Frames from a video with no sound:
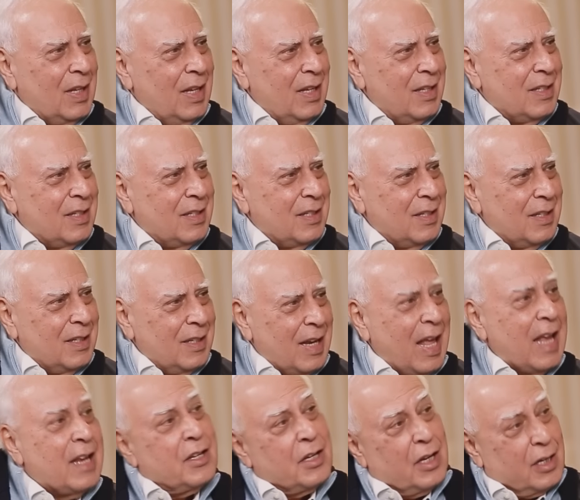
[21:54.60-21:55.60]
is
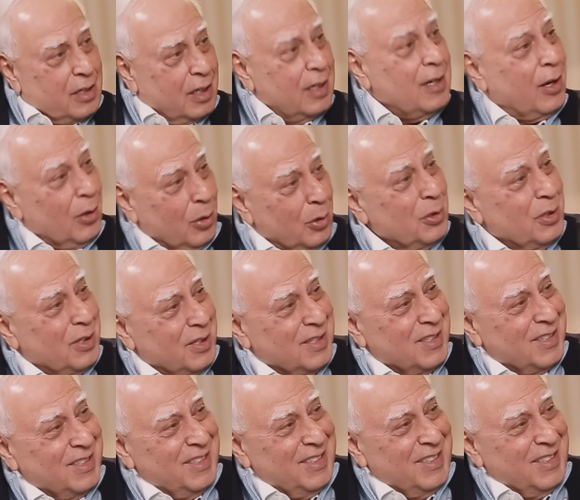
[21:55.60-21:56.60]
like dirty
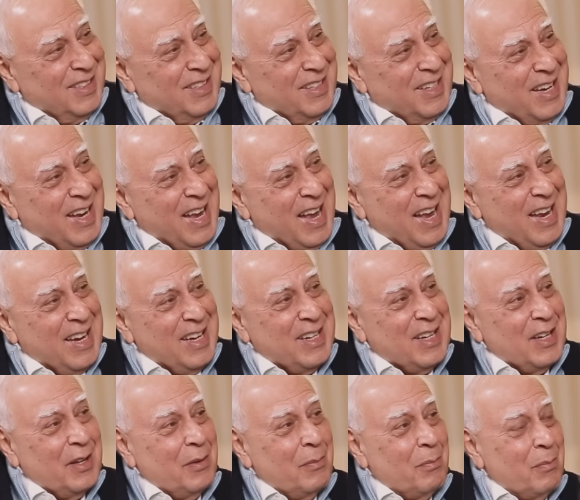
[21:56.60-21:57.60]
clothes,
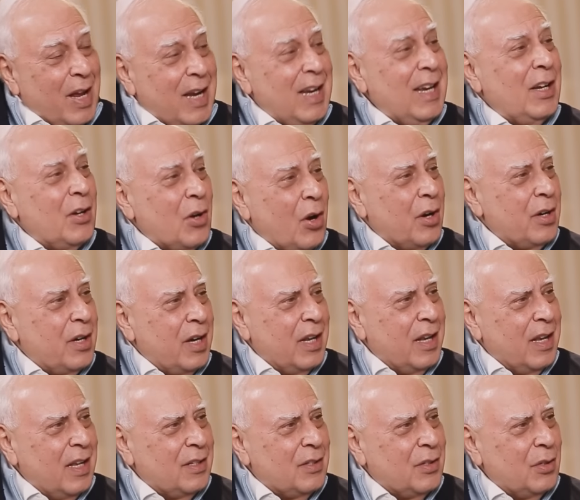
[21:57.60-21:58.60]
and money
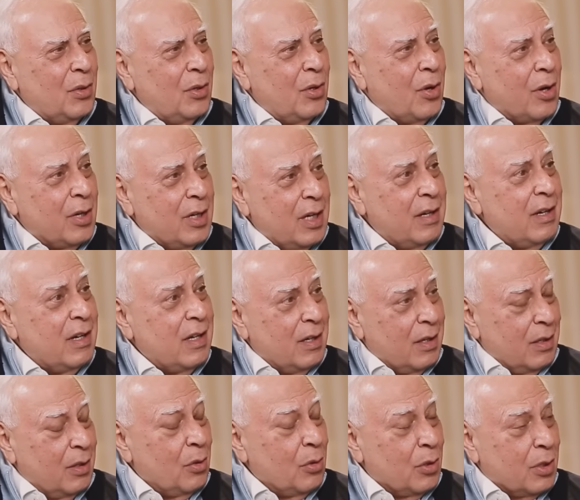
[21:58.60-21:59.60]
laundering is you launder
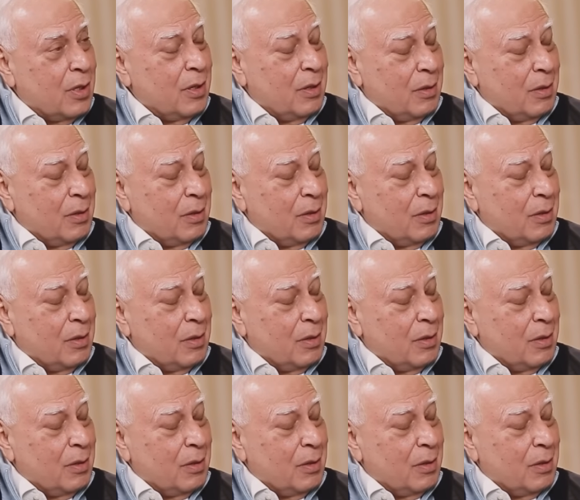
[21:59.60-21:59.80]
in those